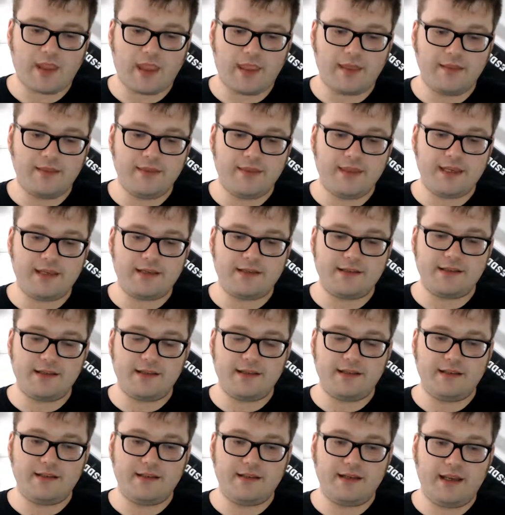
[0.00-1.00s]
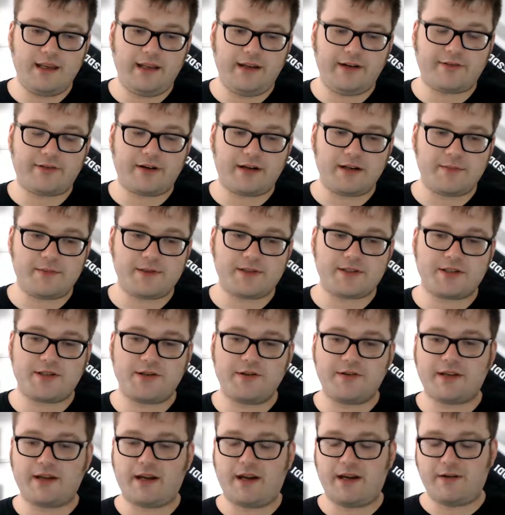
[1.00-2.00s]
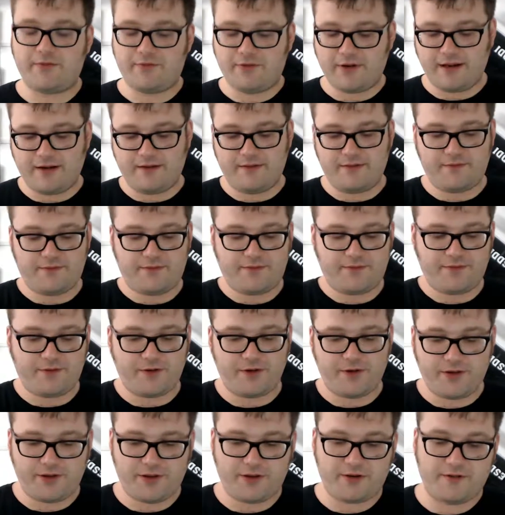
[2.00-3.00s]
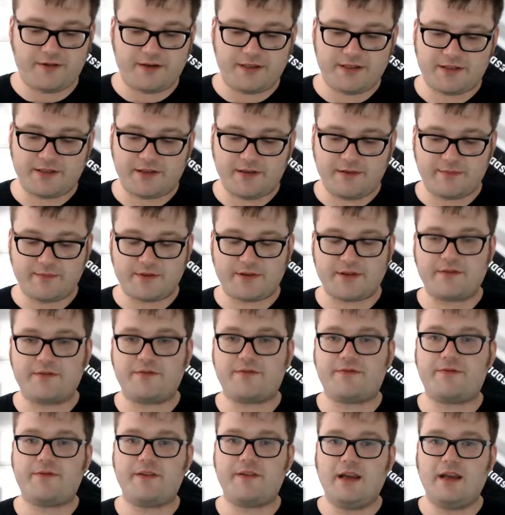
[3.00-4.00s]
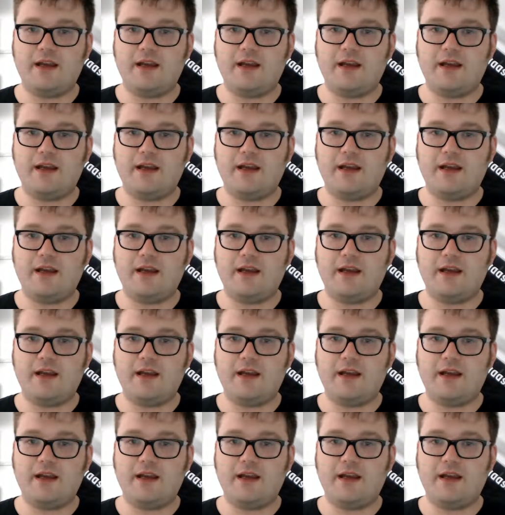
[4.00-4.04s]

this Incredibles 2 kind of went further in terms of,